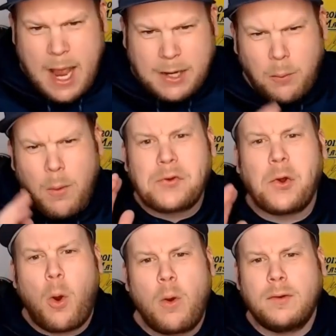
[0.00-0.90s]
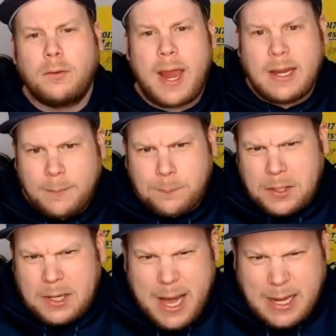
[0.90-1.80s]
I don't want to overrate it, but
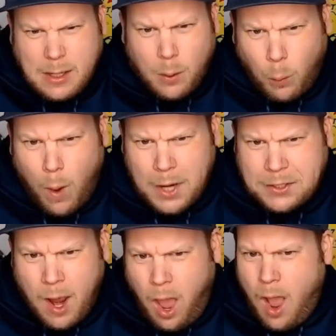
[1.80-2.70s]
at 80-1,